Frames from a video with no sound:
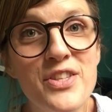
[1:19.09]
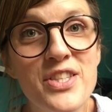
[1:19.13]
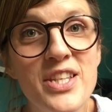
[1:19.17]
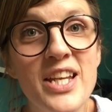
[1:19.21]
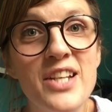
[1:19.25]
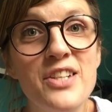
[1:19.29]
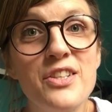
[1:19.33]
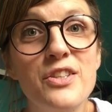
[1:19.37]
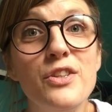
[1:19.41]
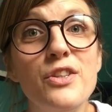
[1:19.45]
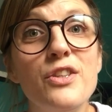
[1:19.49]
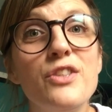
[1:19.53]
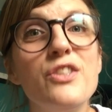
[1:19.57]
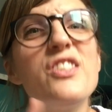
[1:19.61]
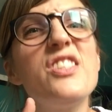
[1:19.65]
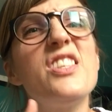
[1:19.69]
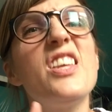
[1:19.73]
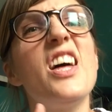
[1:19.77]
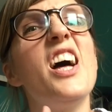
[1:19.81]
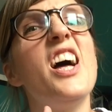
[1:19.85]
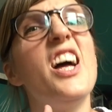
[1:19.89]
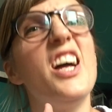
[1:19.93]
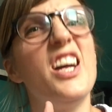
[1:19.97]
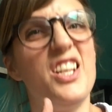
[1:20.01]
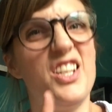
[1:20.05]
Skittles,
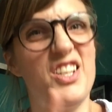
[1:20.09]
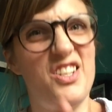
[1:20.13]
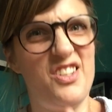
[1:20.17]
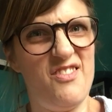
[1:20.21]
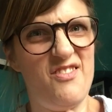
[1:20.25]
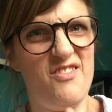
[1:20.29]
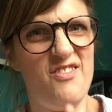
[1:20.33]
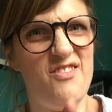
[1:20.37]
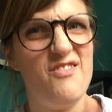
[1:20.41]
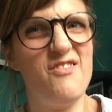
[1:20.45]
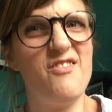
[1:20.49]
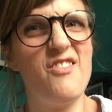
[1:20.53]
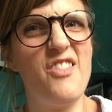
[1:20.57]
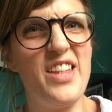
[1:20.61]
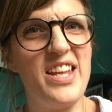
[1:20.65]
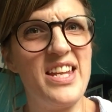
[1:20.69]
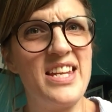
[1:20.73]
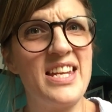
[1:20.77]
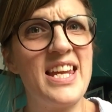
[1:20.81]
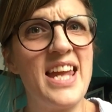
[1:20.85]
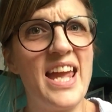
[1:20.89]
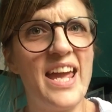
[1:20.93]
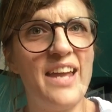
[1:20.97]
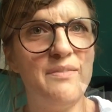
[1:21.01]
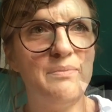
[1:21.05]
think
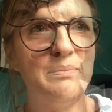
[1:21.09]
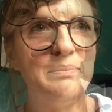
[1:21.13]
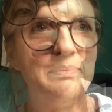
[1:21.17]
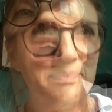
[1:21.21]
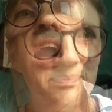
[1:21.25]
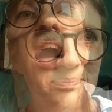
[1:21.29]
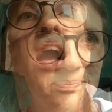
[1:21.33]
again.